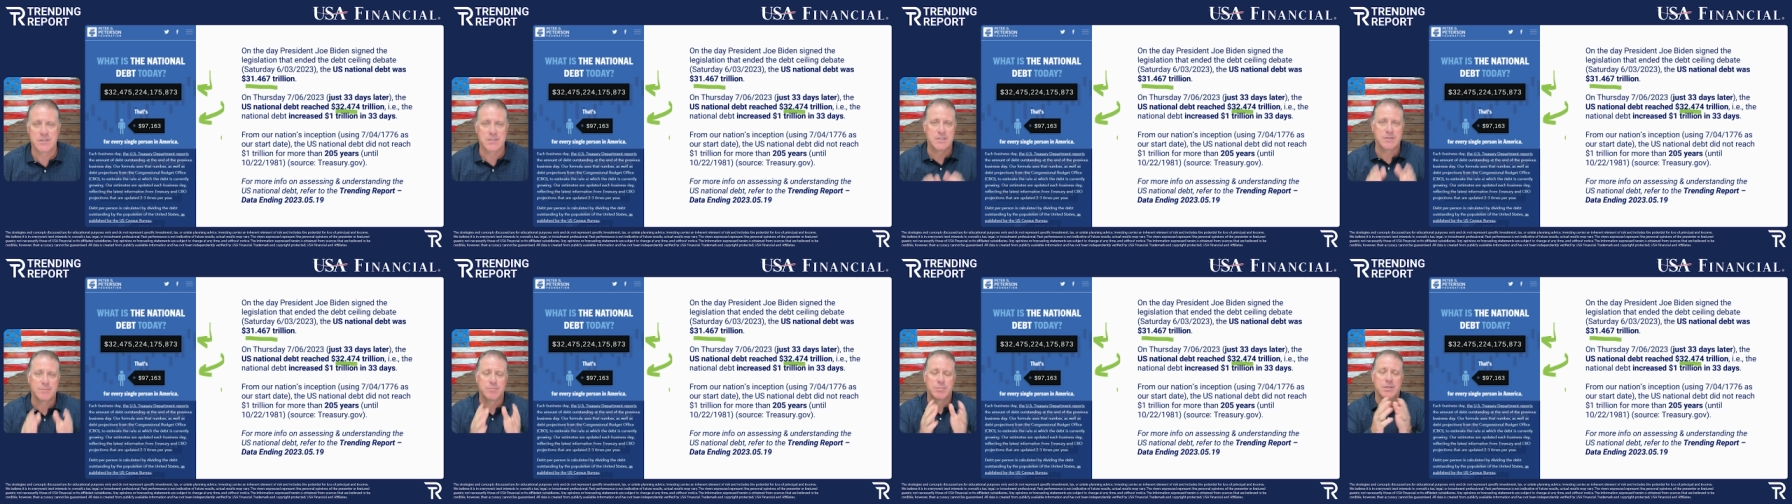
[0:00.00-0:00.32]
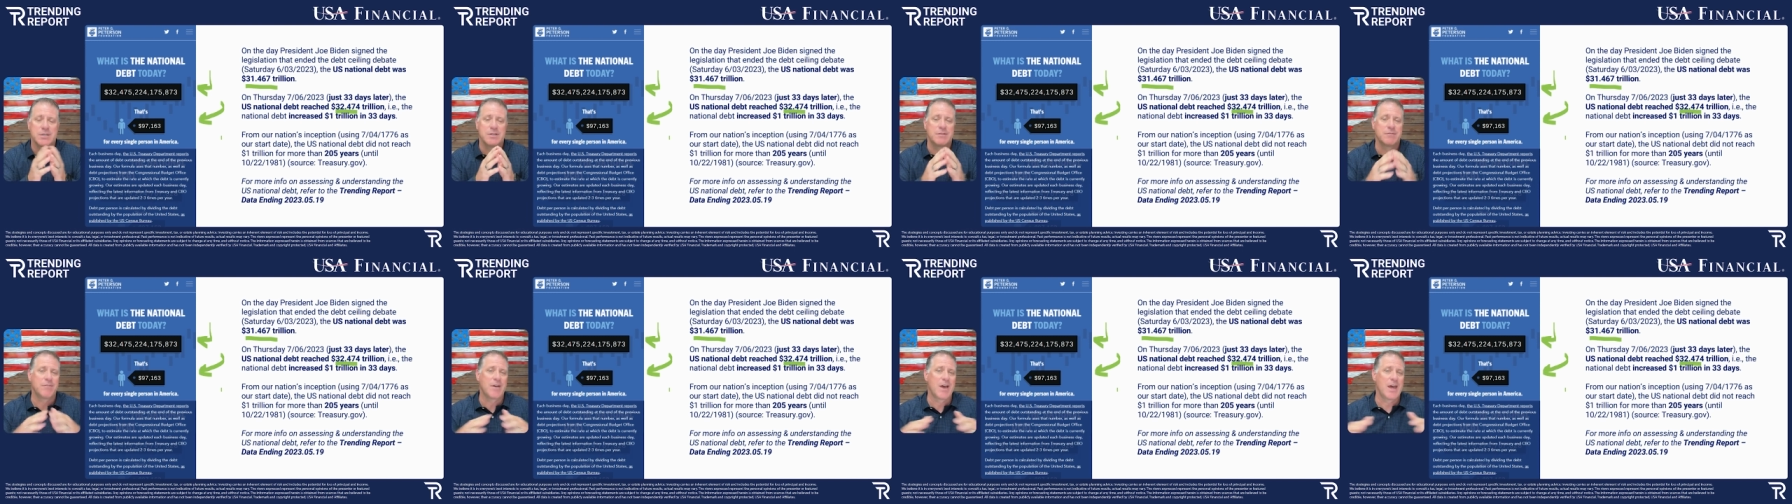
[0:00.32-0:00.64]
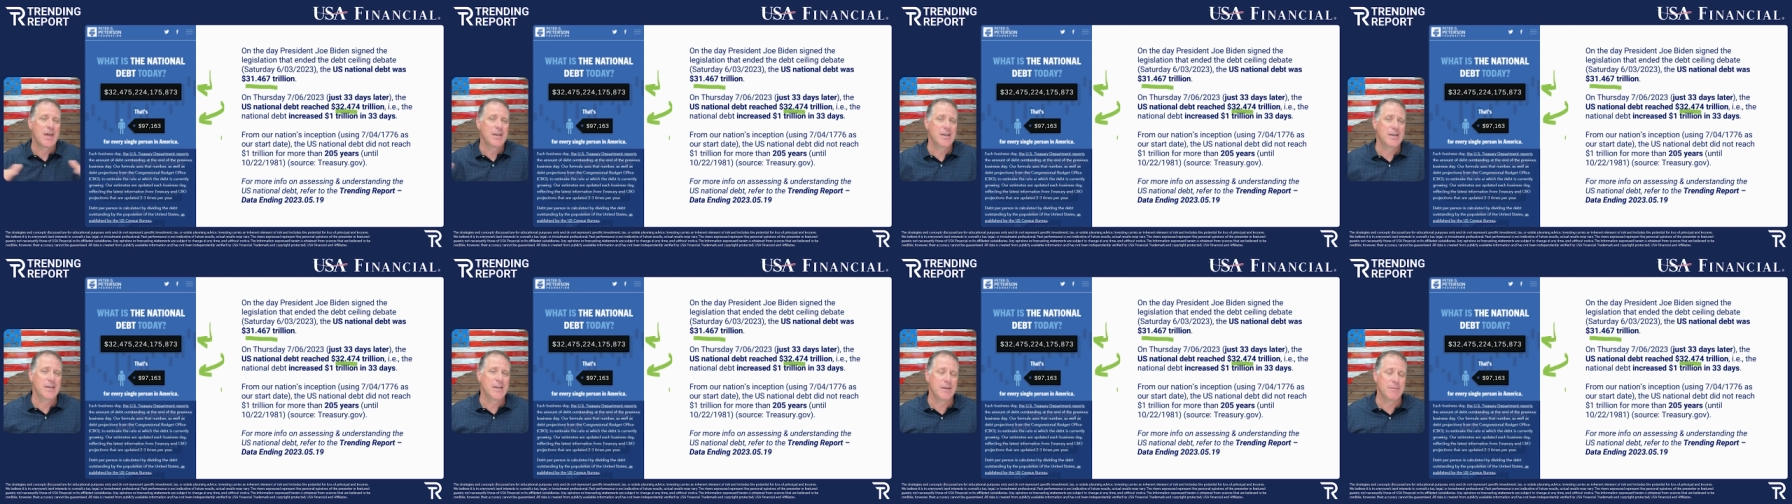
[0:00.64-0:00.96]
you simply
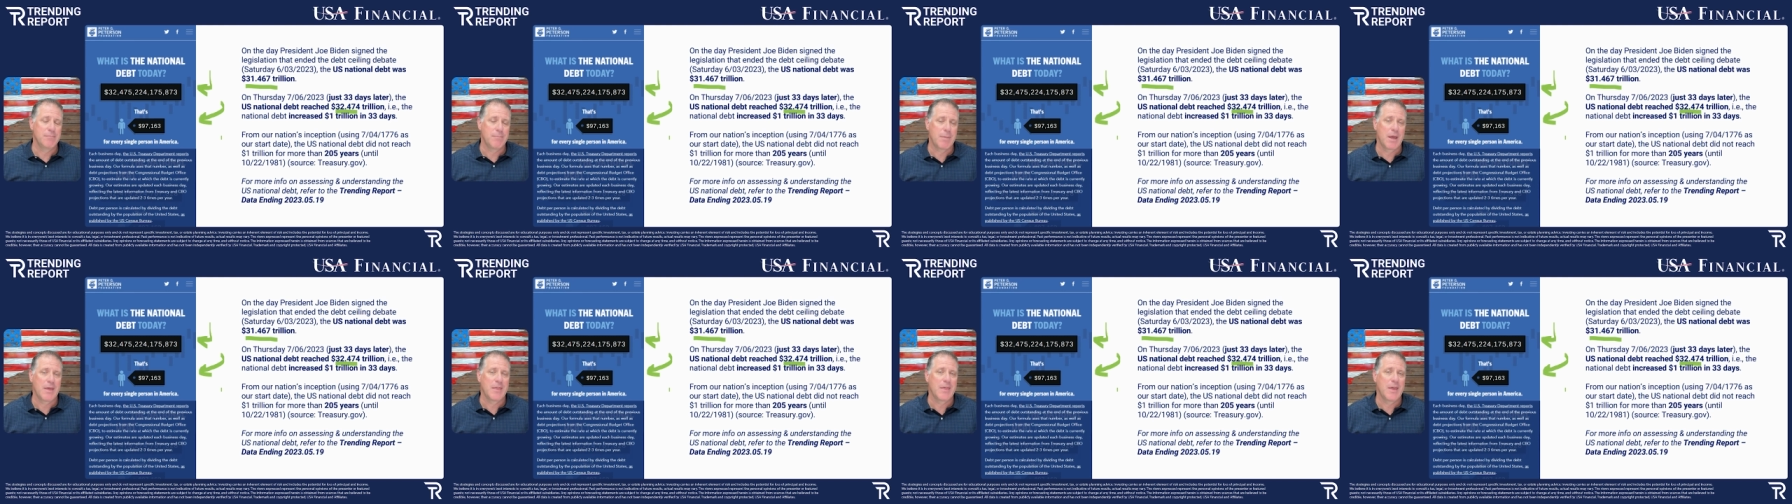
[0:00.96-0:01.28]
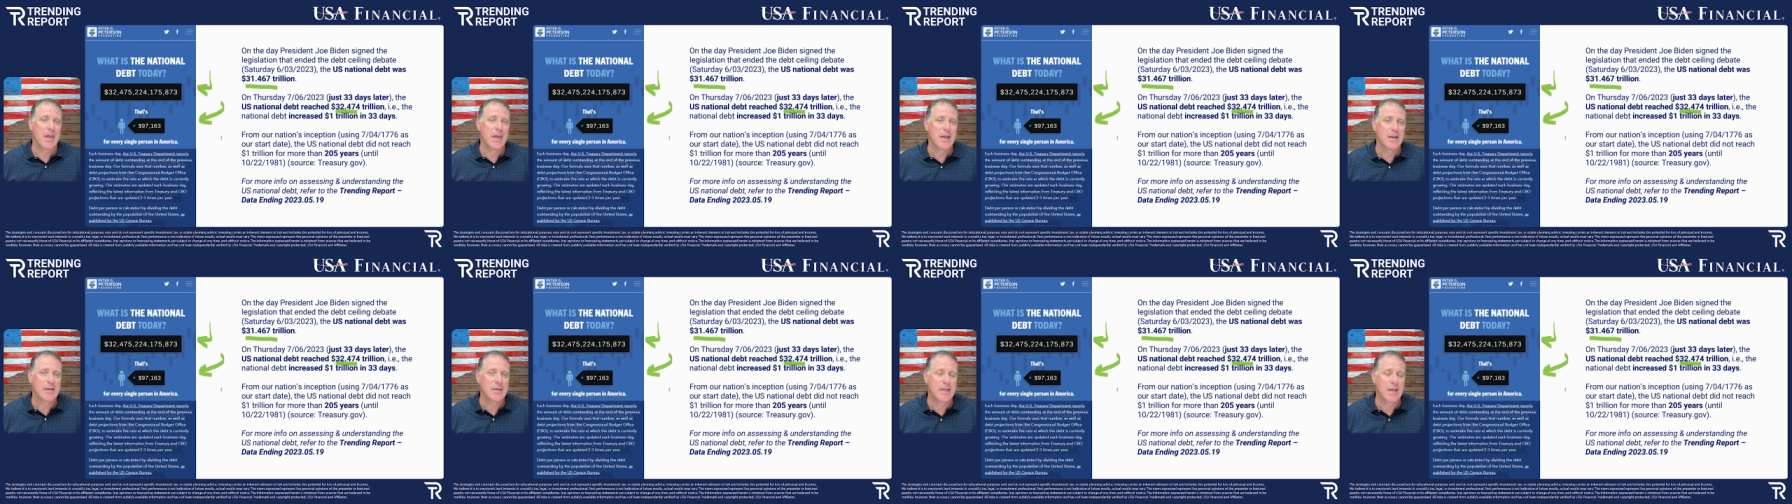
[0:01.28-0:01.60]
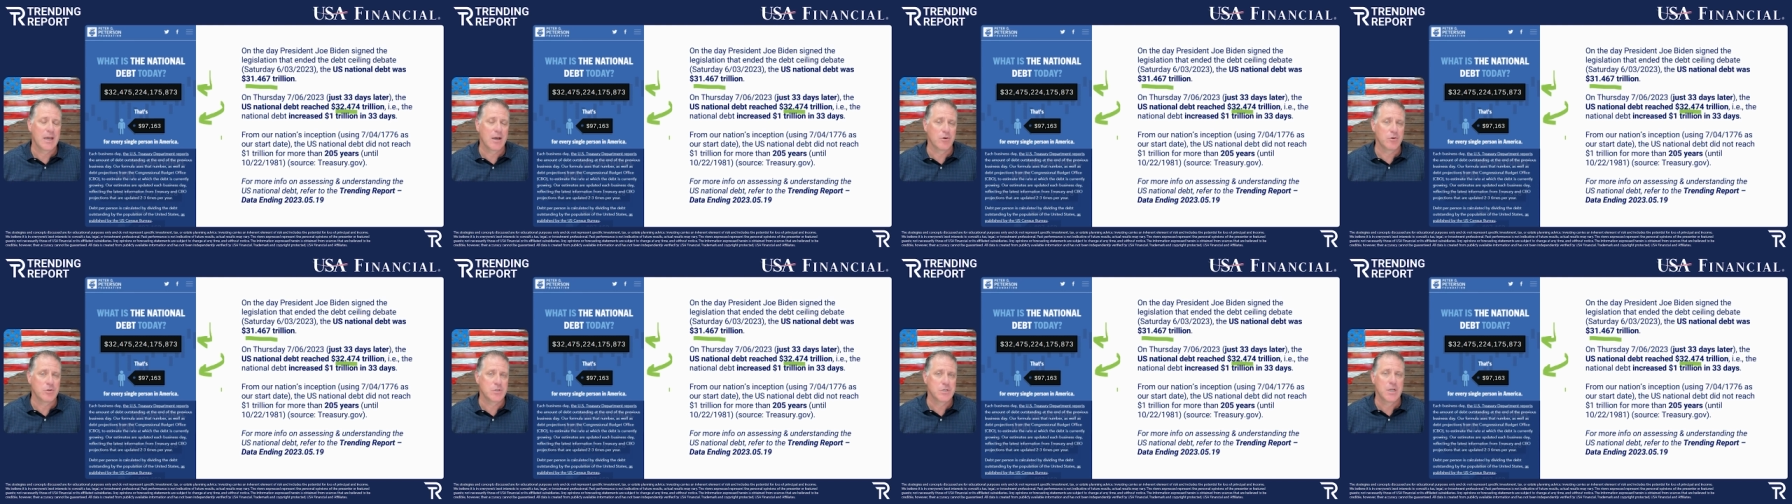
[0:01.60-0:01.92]
divided it by the head
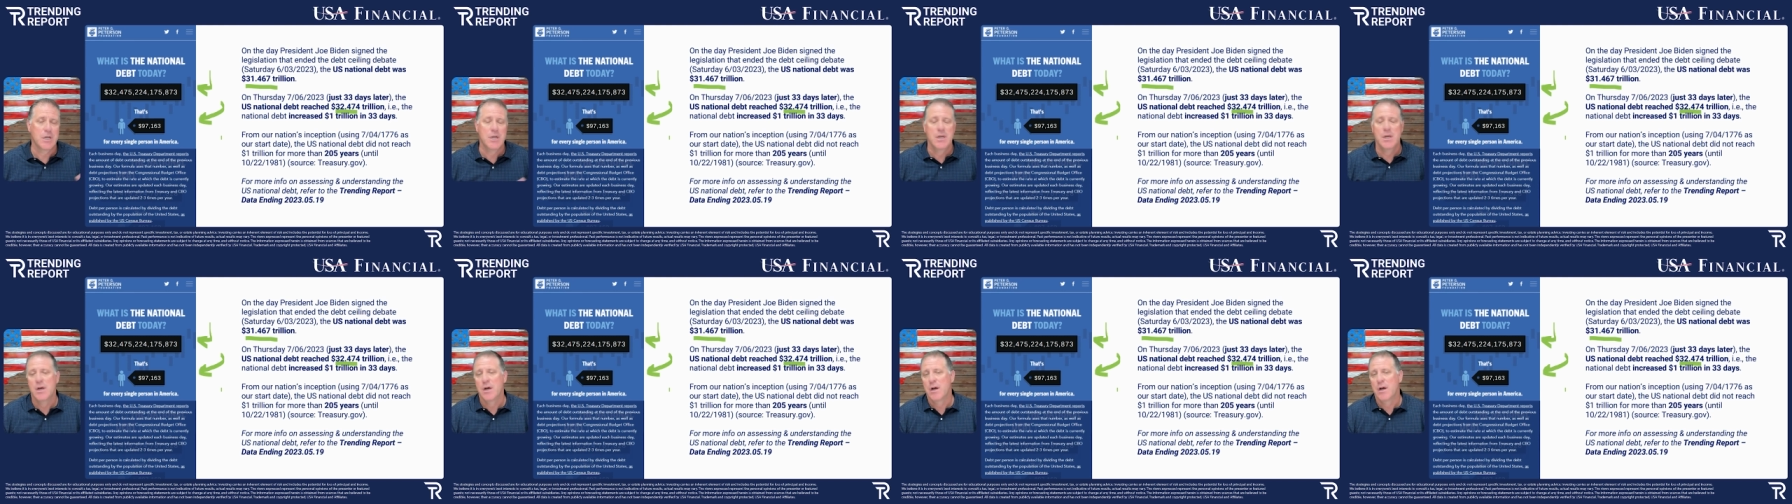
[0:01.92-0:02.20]
count